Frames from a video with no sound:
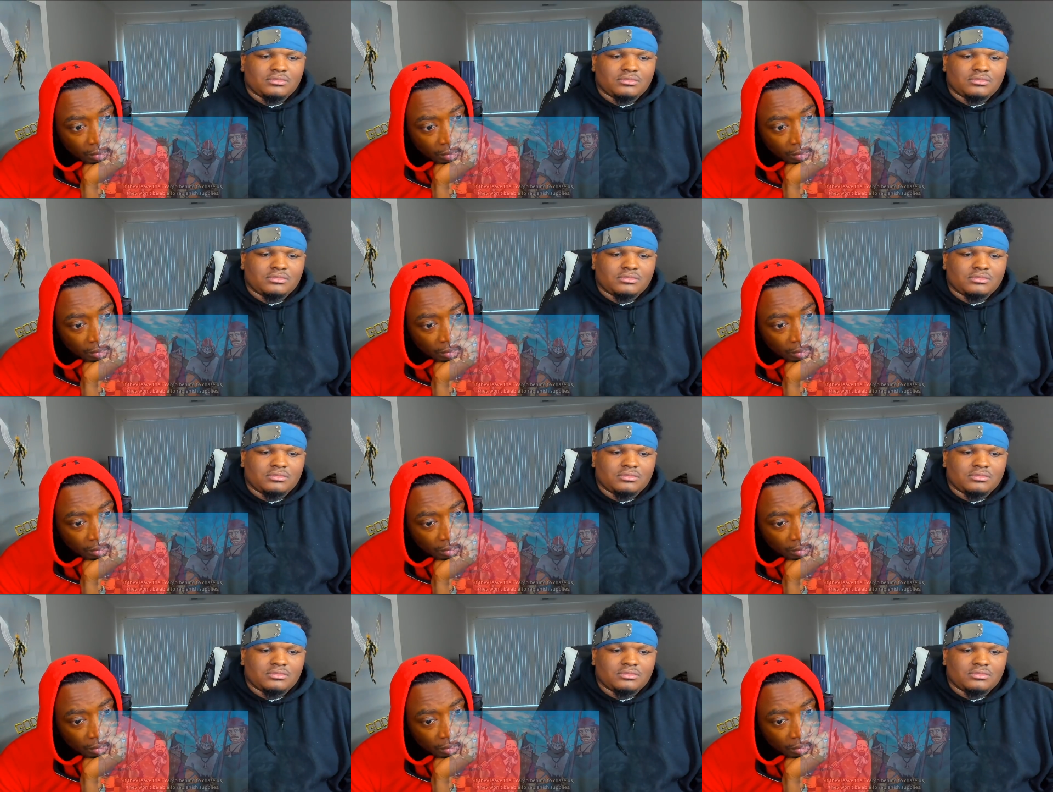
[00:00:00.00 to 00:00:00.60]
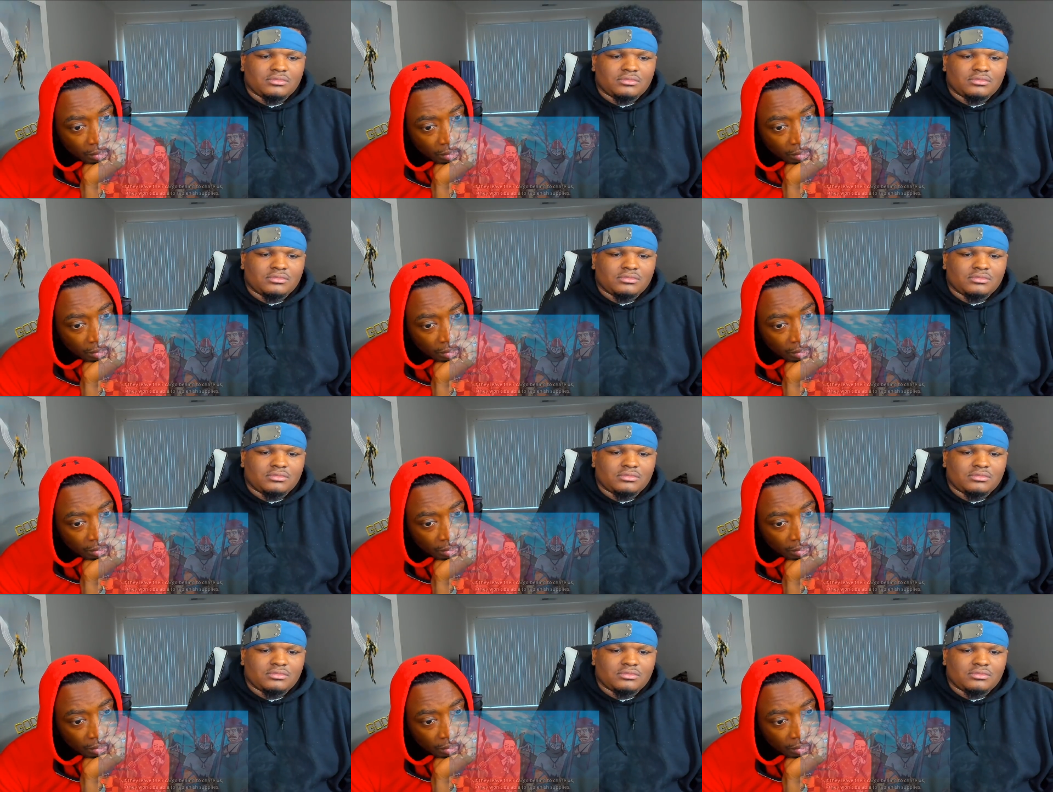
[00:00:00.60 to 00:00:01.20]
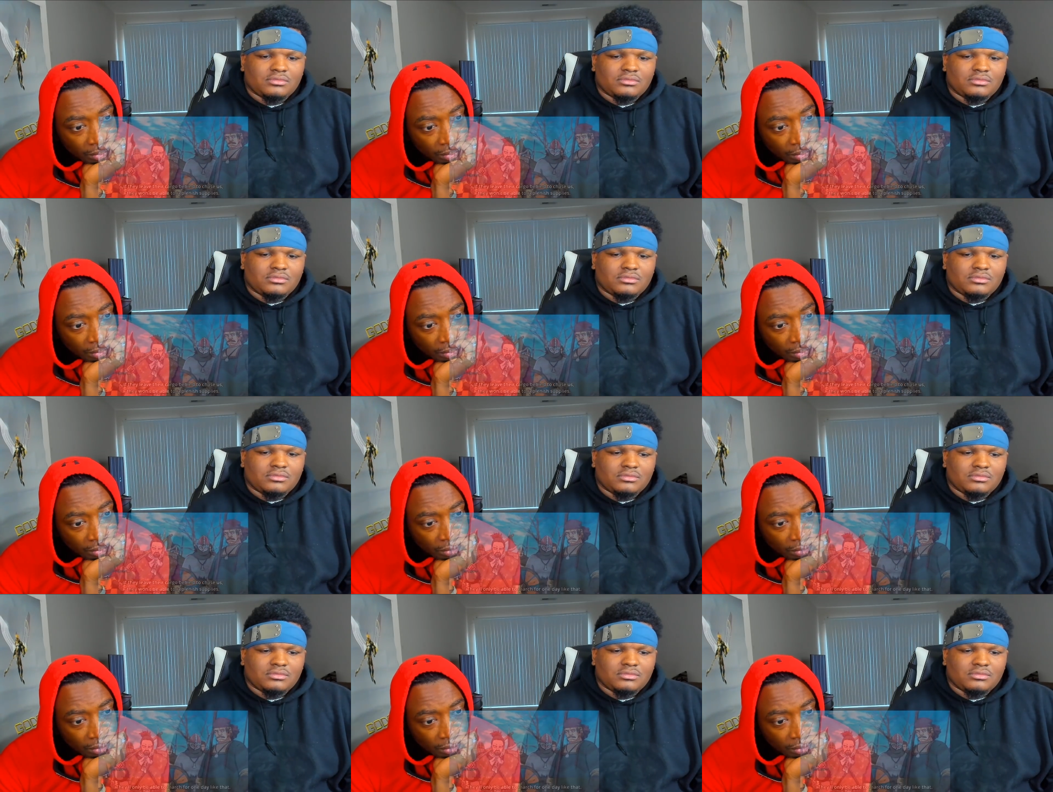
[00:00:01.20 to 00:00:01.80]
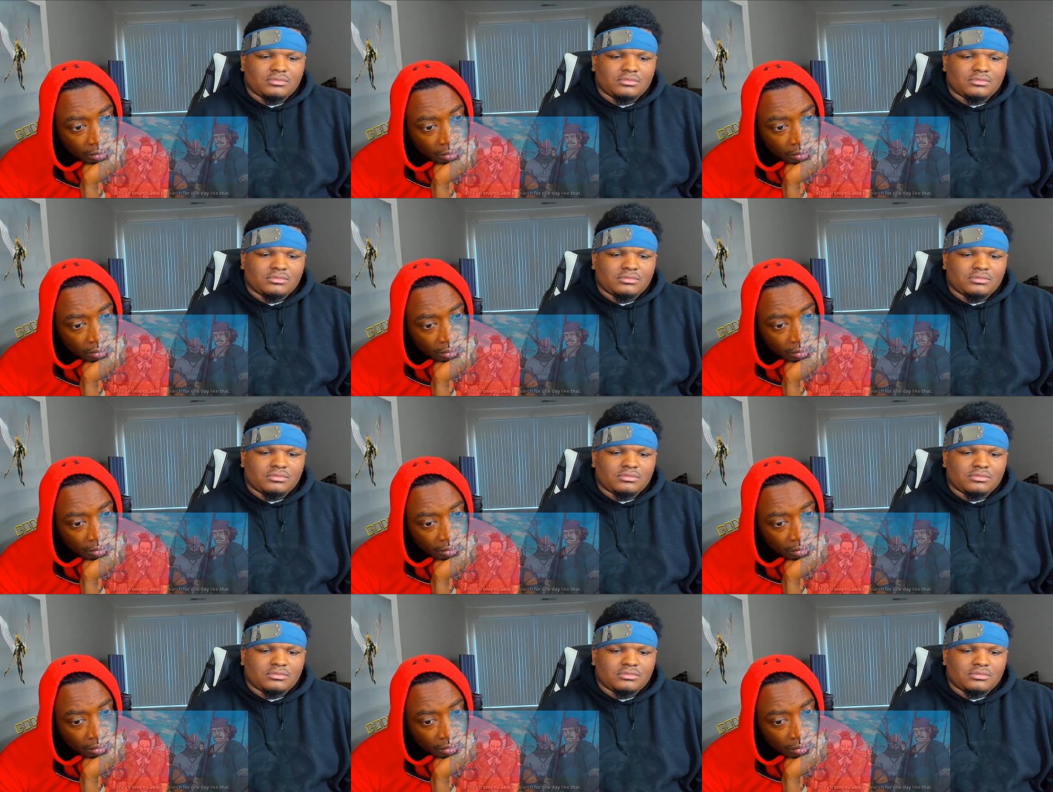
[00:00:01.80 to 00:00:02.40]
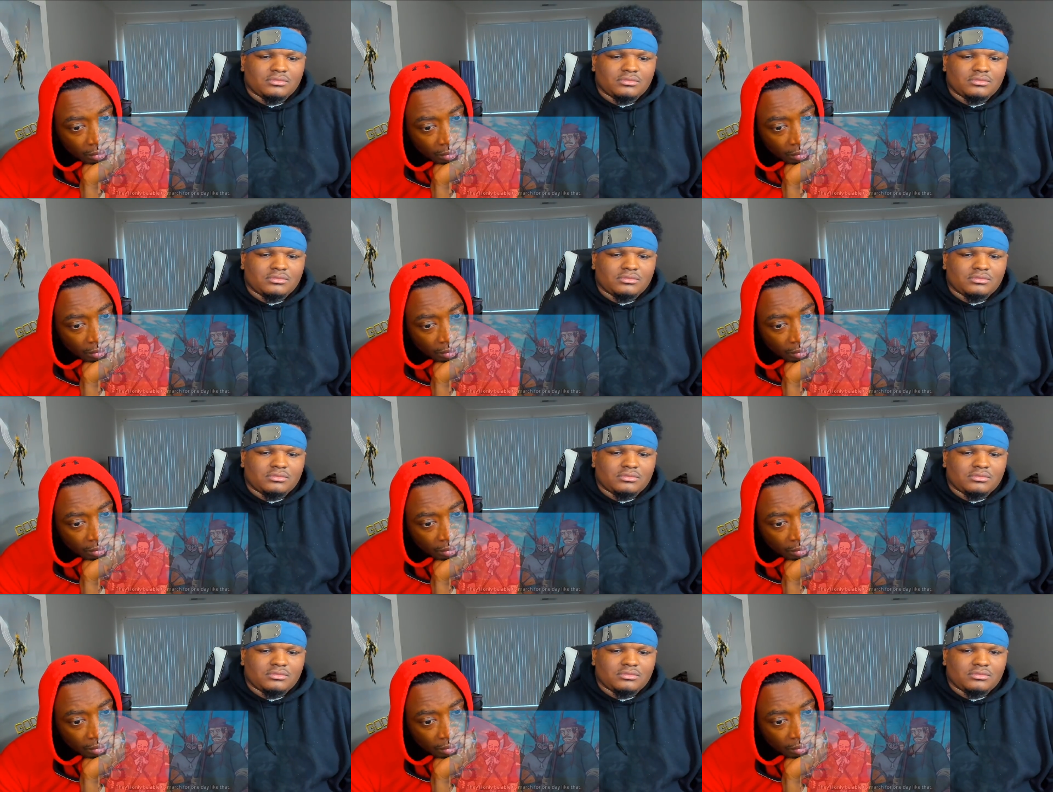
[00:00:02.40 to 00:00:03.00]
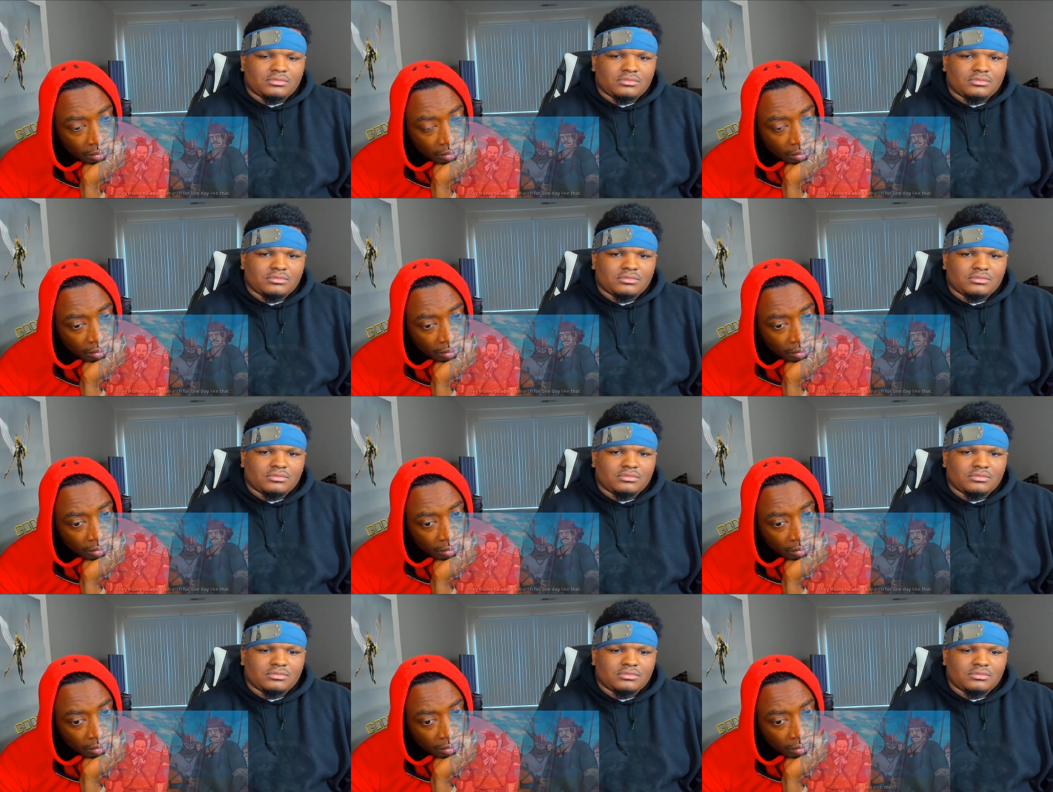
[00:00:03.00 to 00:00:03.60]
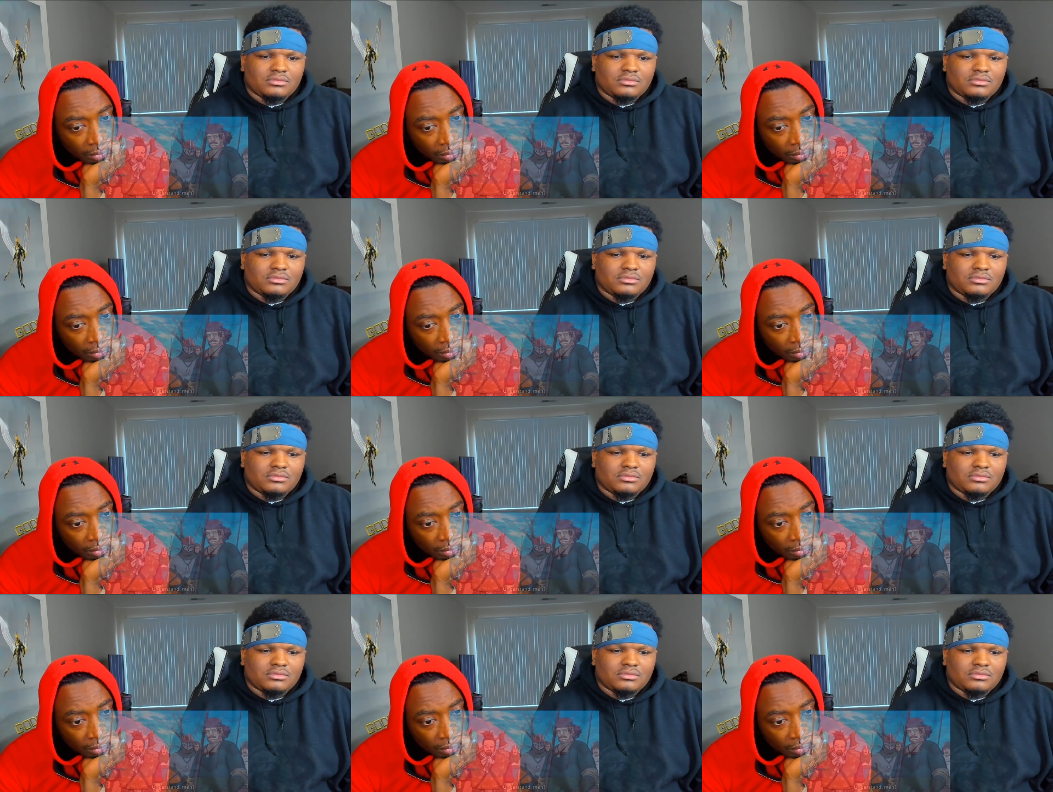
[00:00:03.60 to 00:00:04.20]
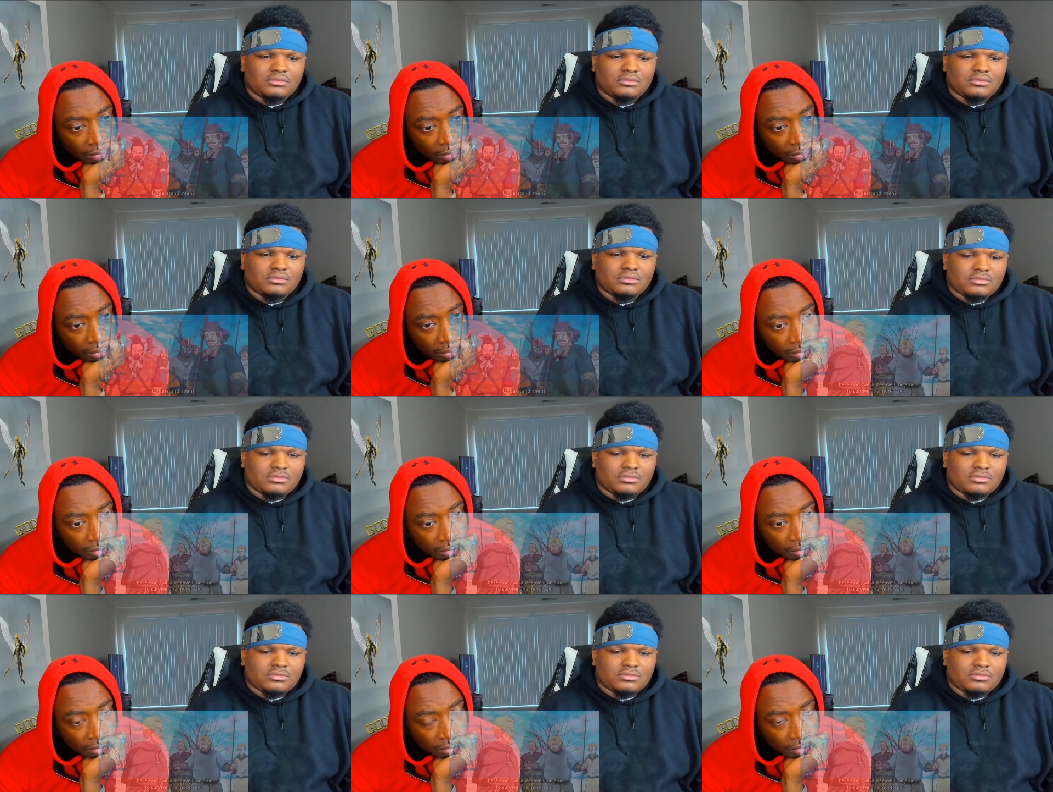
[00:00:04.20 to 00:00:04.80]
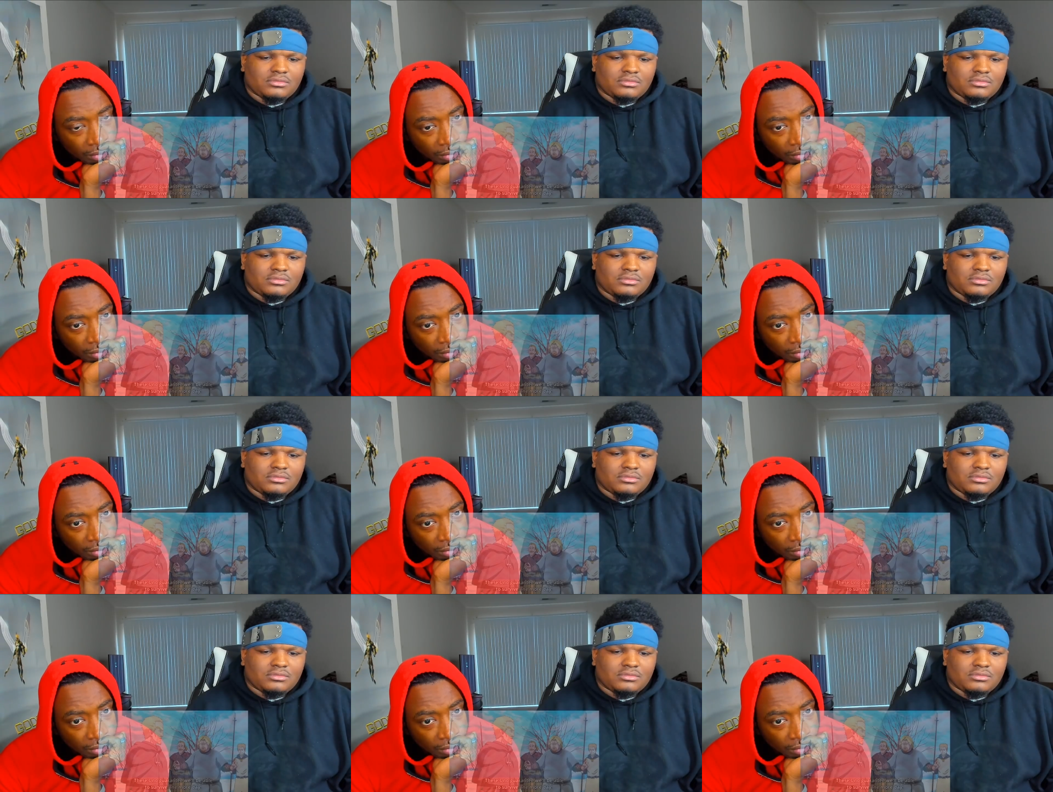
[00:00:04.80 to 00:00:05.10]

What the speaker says: (no one is talking)